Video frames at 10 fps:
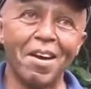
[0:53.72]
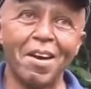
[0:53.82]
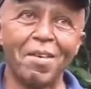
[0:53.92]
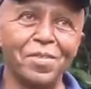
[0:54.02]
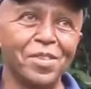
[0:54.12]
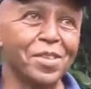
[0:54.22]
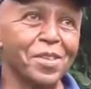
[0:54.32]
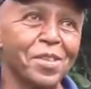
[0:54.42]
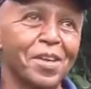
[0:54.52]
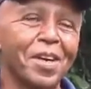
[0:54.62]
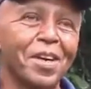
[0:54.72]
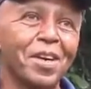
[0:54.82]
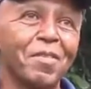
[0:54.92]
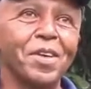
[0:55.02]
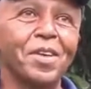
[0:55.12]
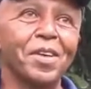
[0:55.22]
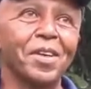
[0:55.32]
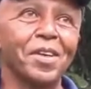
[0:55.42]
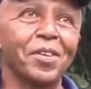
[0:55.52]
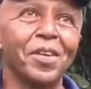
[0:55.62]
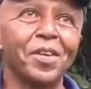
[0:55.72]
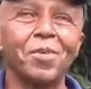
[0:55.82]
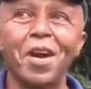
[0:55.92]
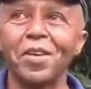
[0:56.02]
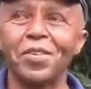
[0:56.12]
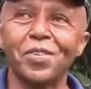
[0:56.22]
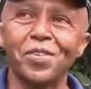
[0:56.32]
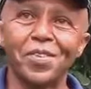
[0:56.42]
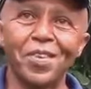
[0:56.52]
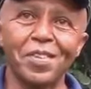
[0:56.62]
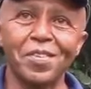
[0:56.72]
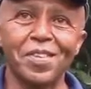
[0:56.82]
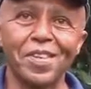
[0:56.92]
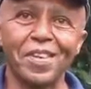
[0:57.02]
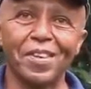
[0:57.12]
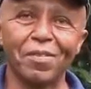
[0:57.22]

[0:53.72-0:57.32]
After living in the United States